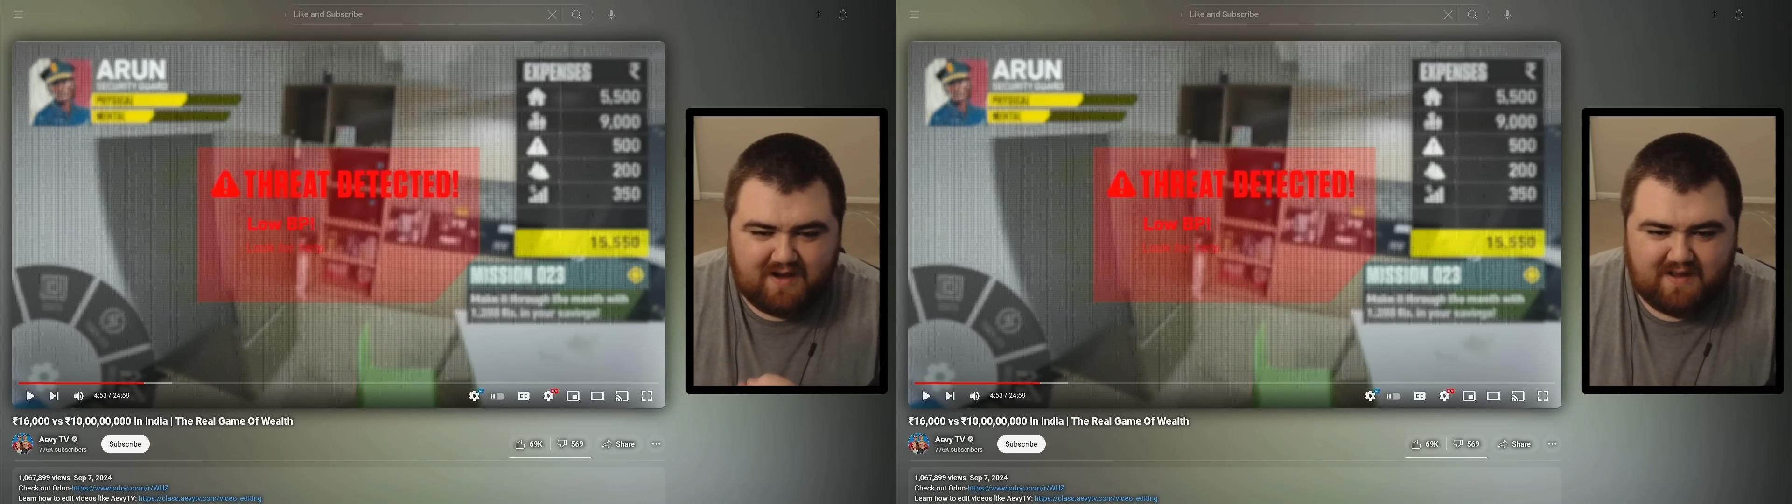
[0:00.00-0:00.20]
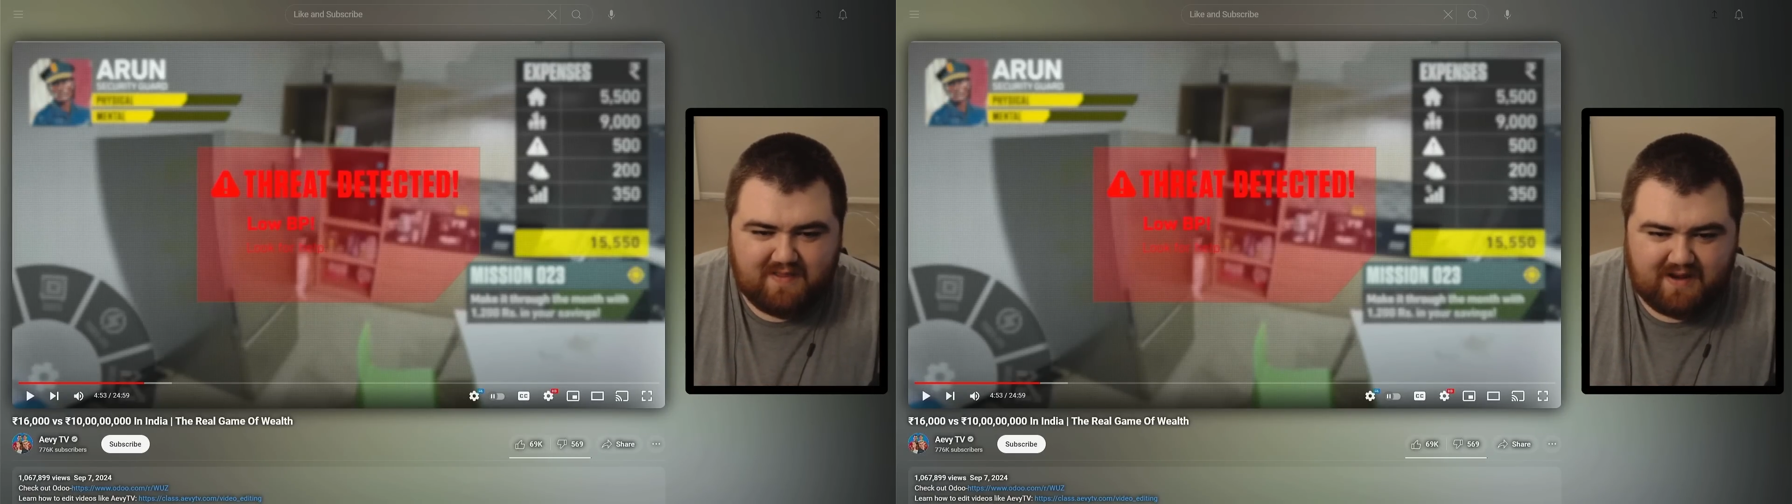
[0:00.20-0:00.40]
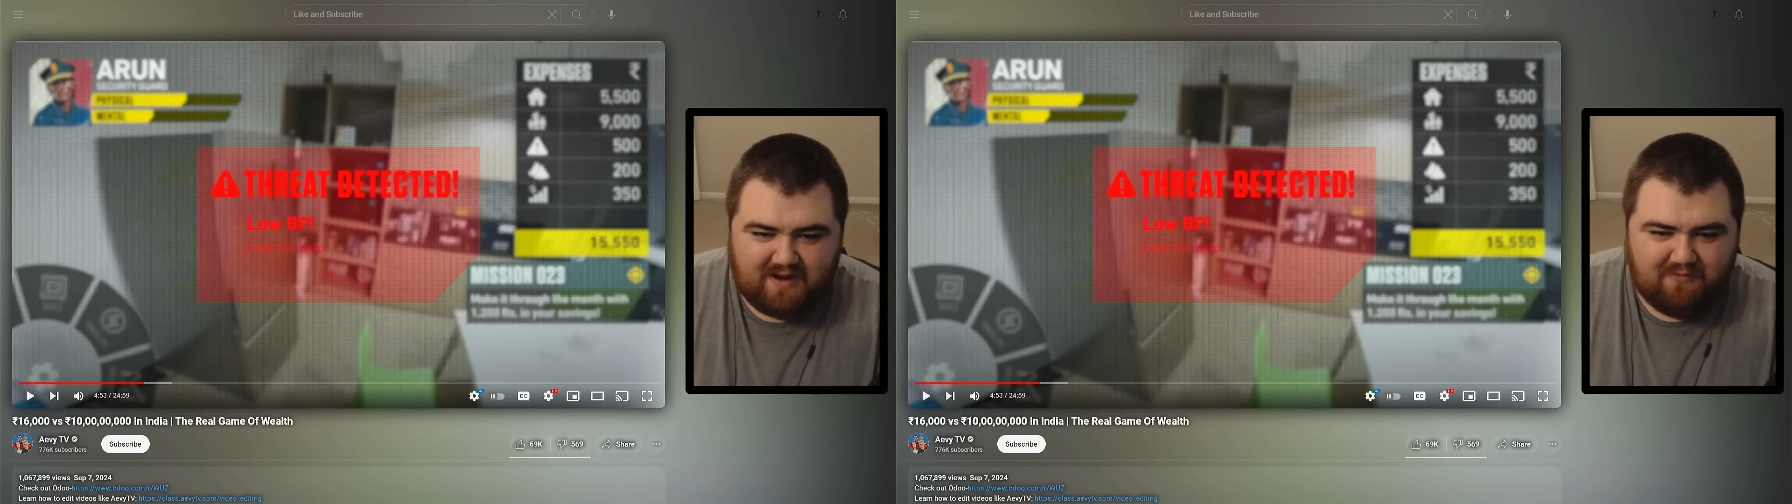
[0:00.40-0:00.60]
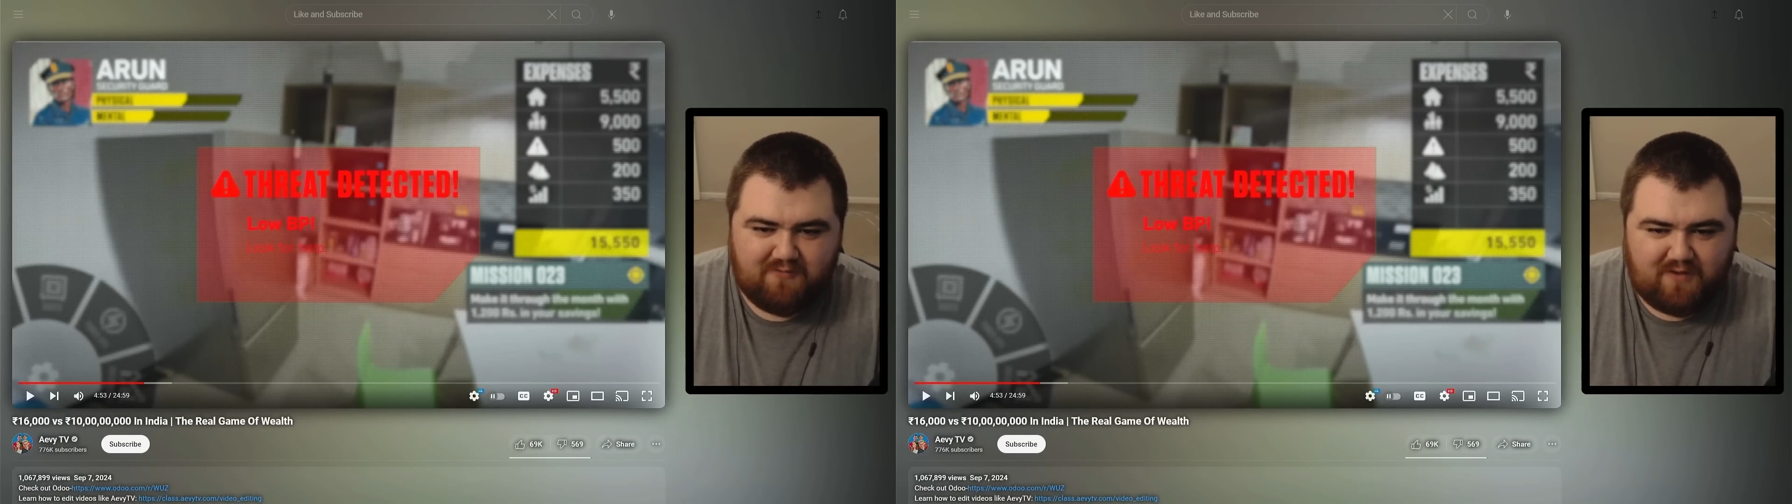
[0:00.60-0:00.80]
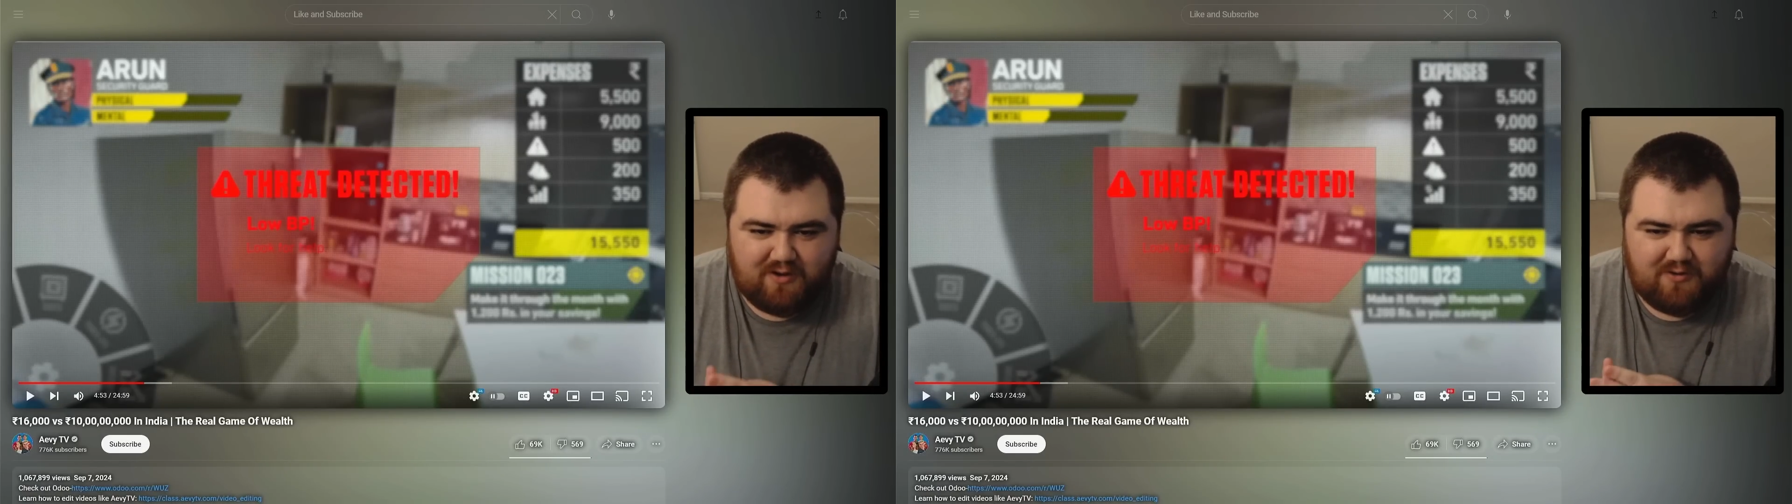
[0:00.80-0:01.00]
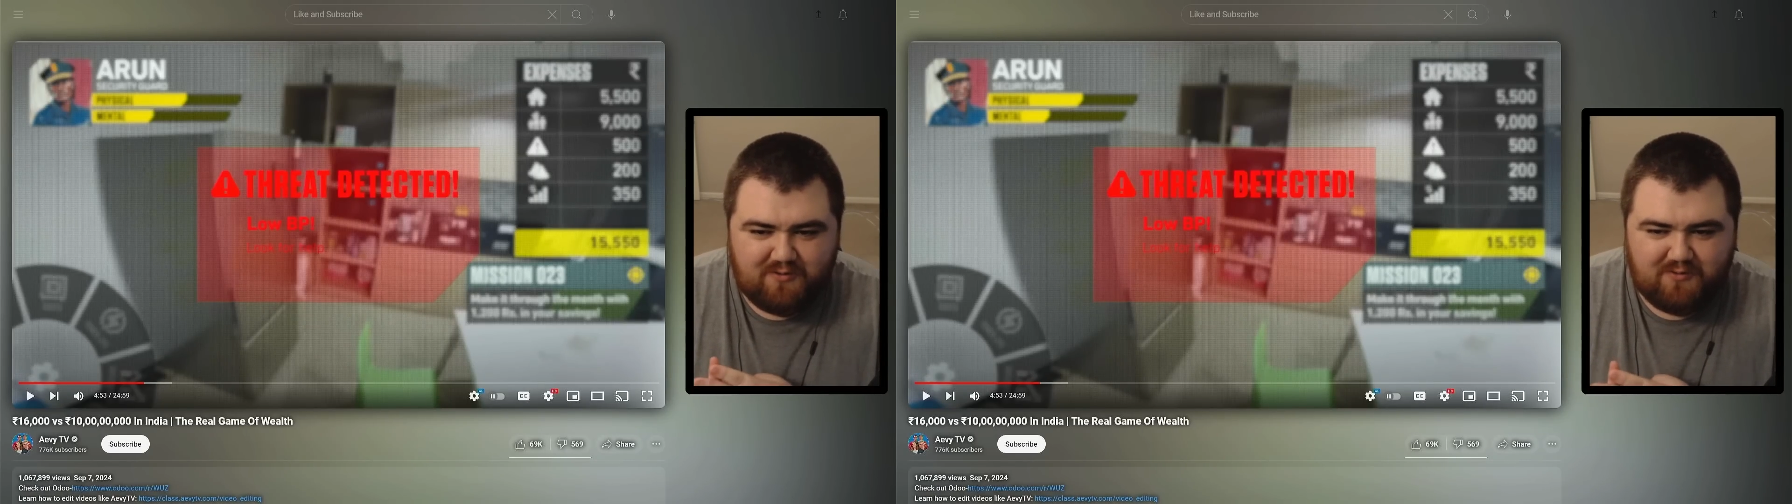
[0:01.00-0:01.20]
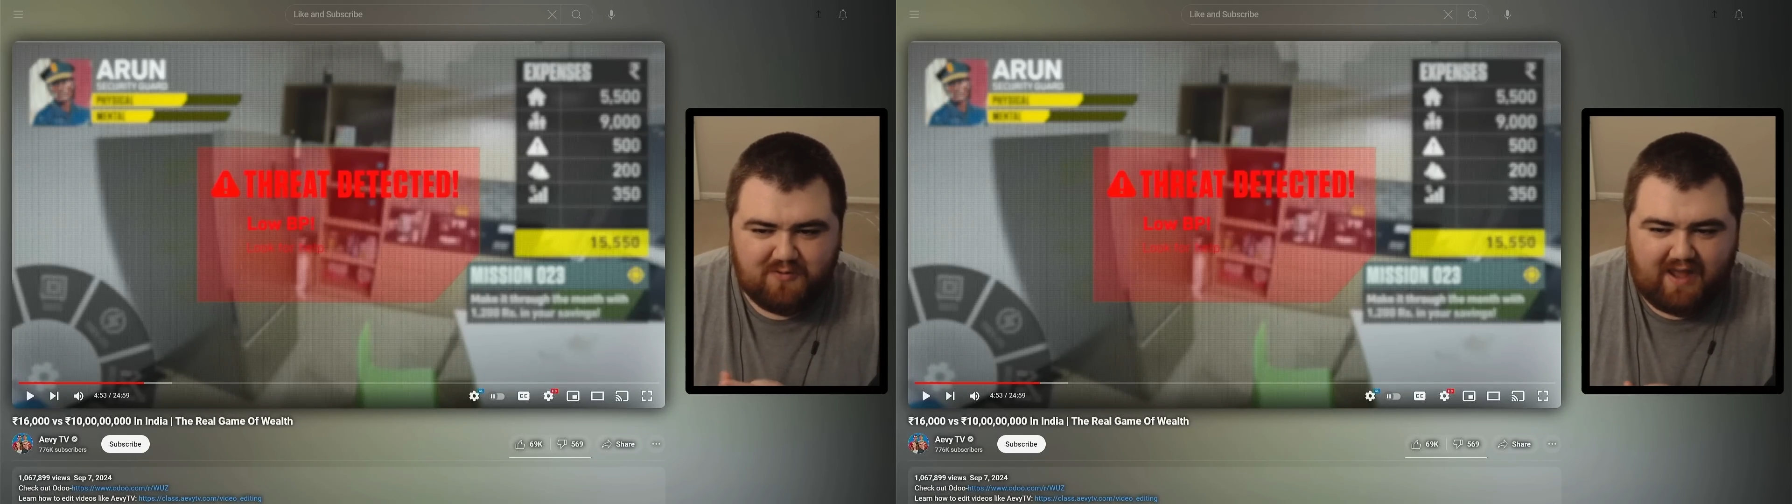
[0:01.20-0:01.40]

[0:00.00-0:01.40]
like a few